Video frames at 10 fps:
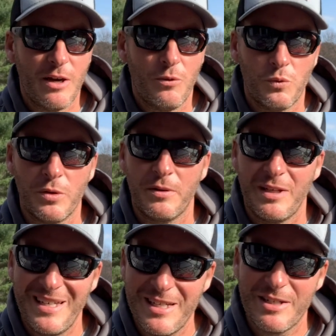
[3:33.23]
will
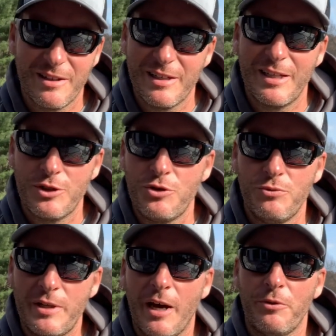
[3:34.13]
easily get you
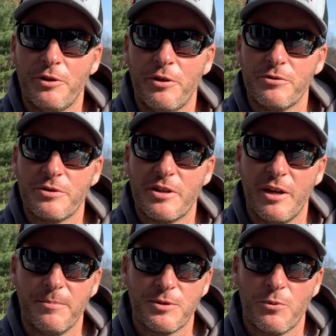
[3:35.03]
down to those depths,